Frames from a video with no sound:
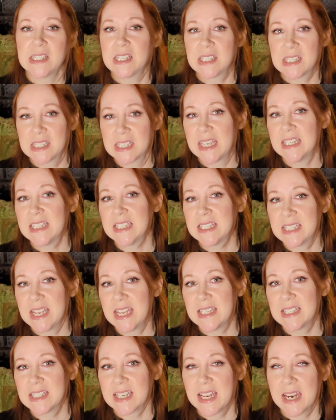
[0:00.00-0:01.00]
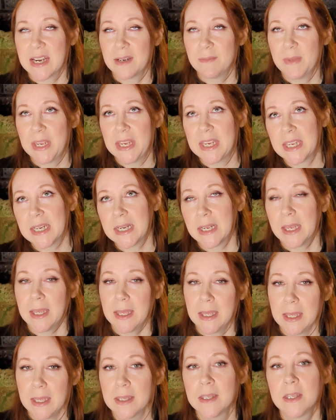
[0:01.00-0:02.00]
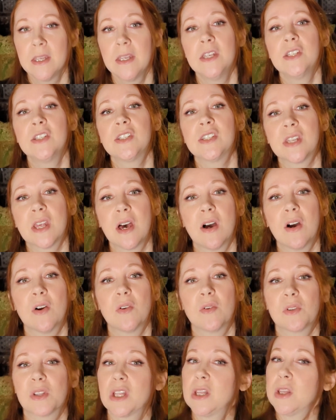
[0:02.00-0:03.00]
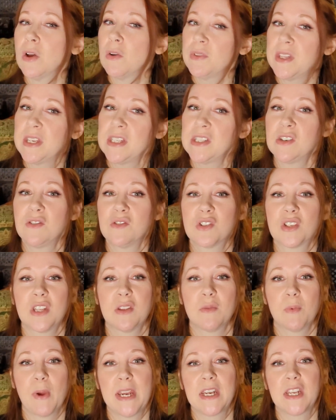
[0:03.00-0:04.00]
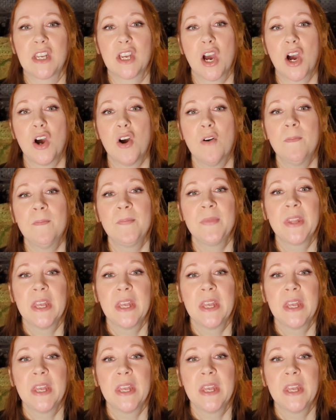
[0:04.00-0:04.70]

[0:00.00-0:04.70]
The skin scents kind of make it, so clothing's usually the way to go.